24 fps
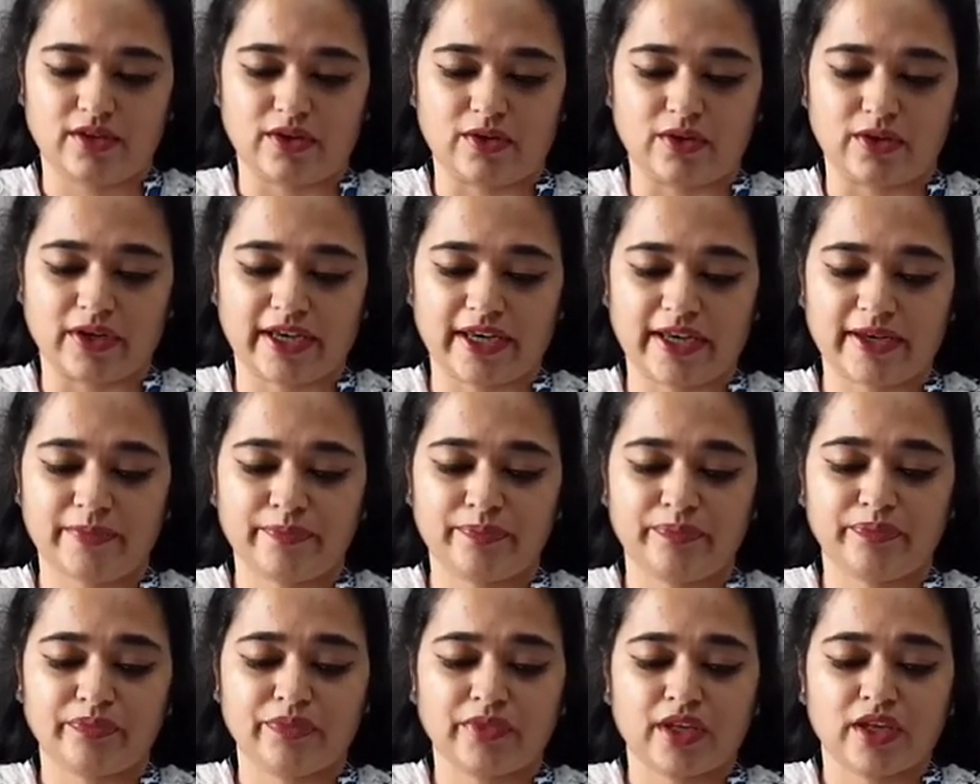
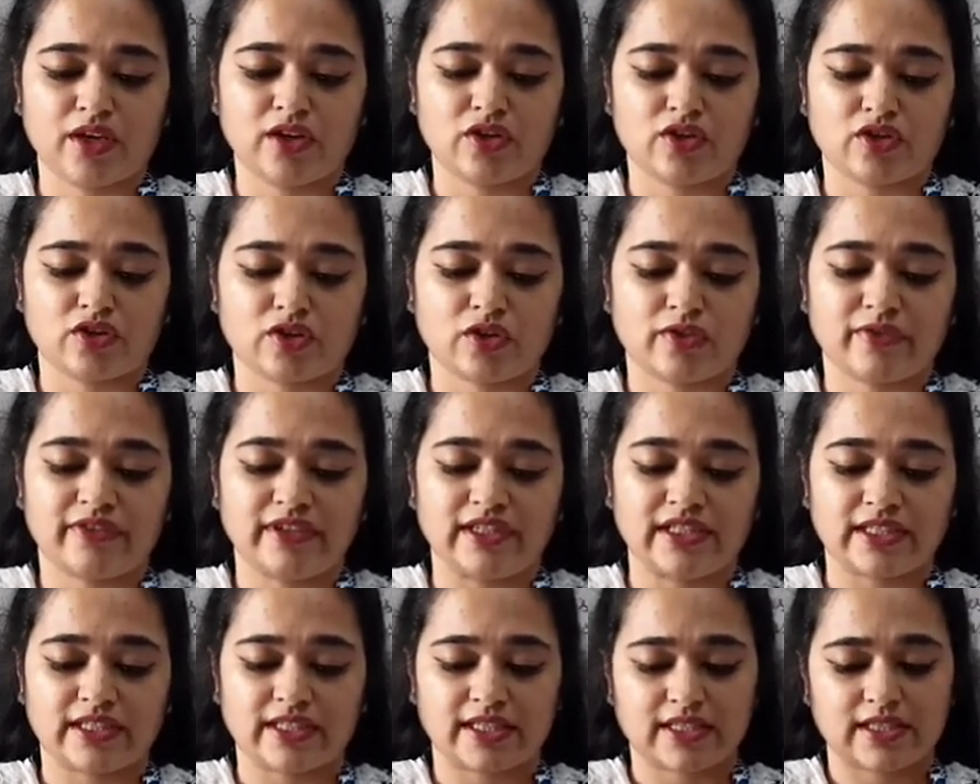Okay. So
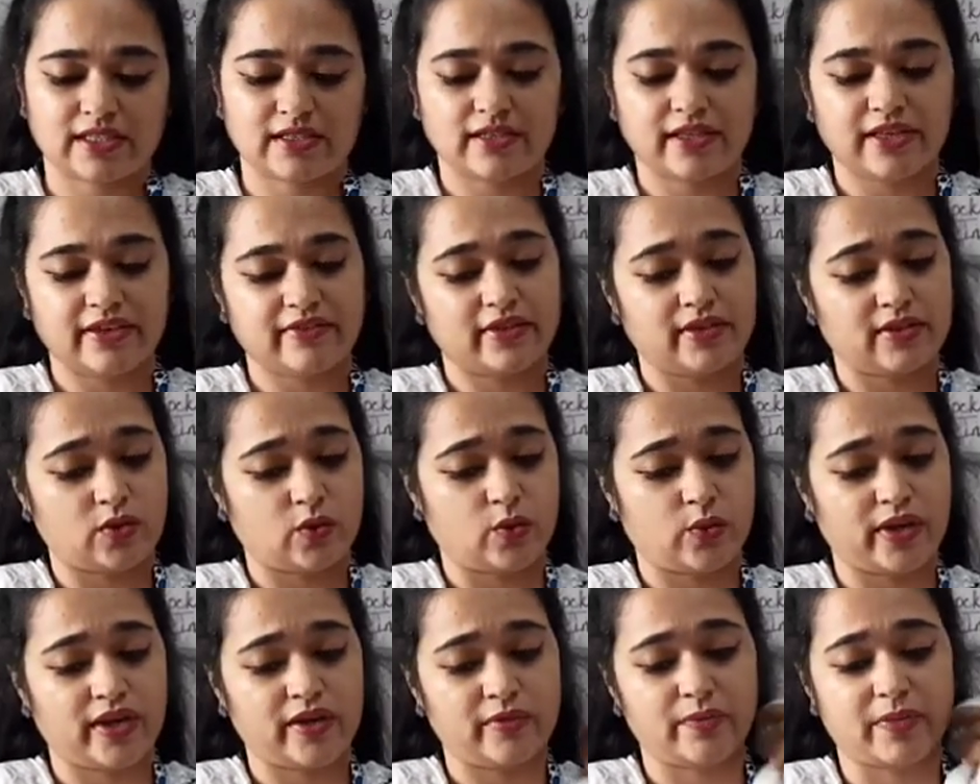we'll just give a
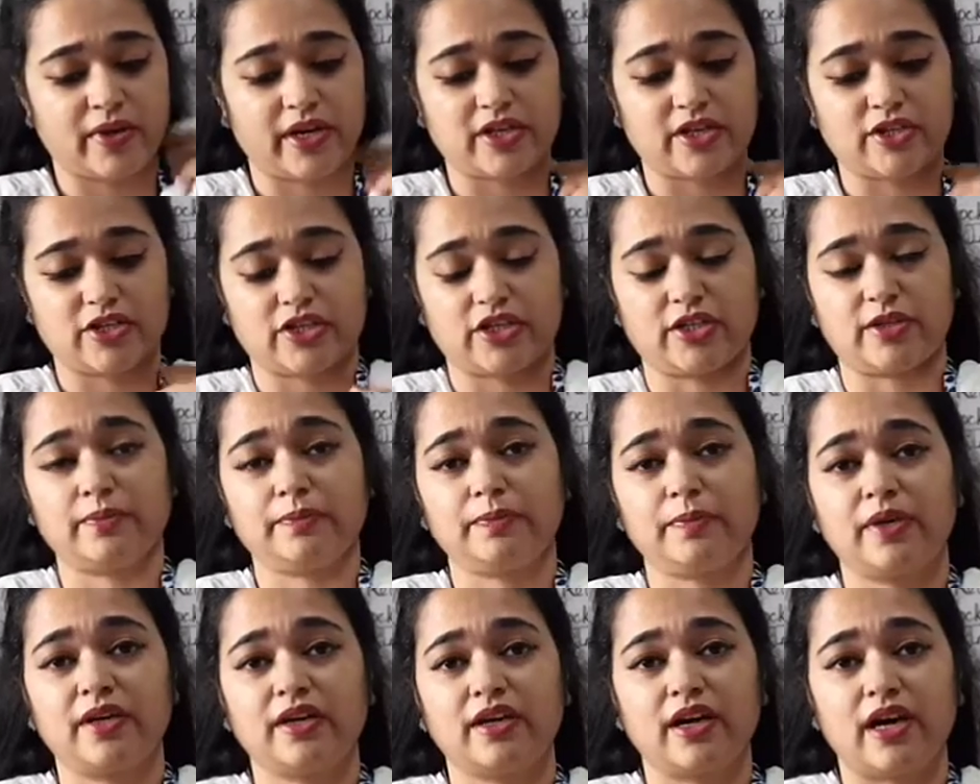quick brush up
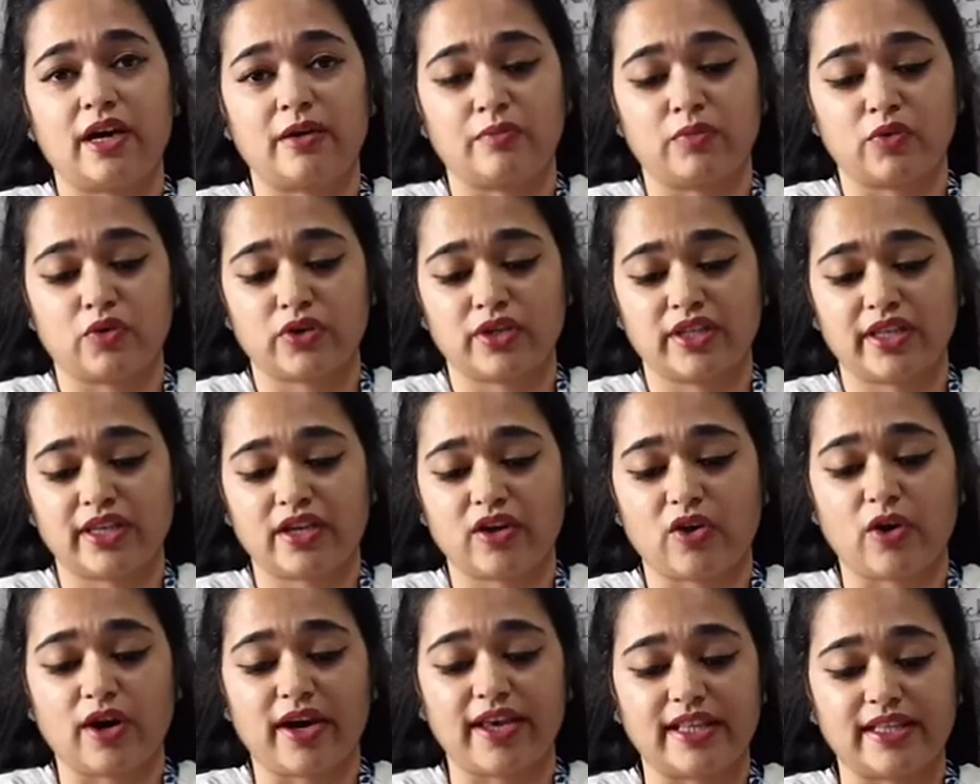about the
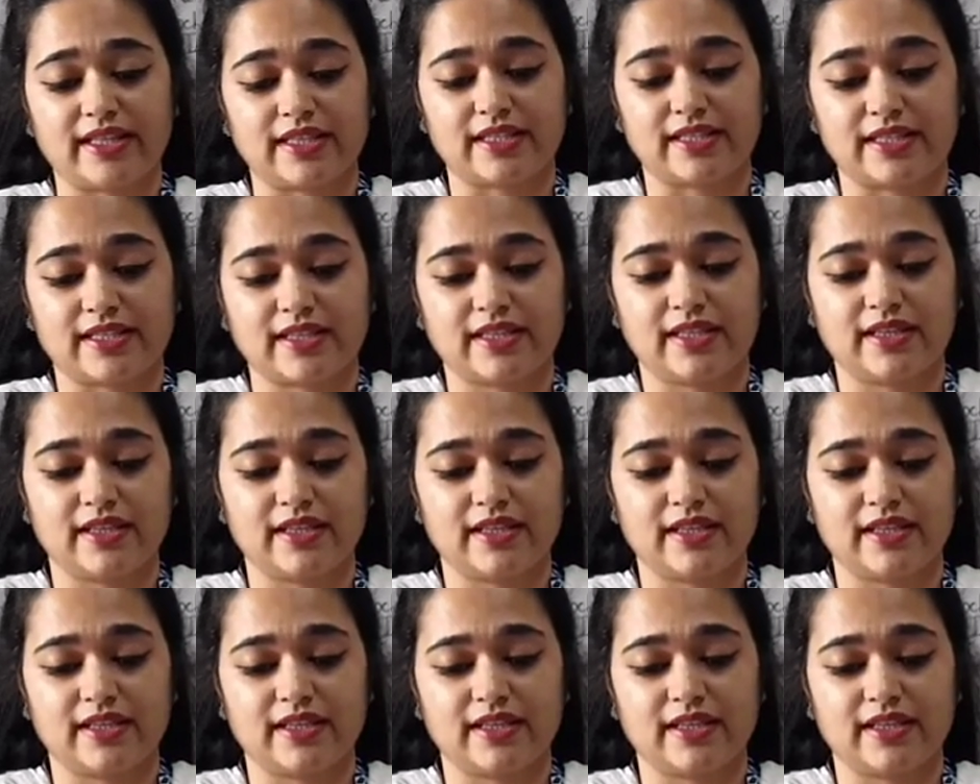coins.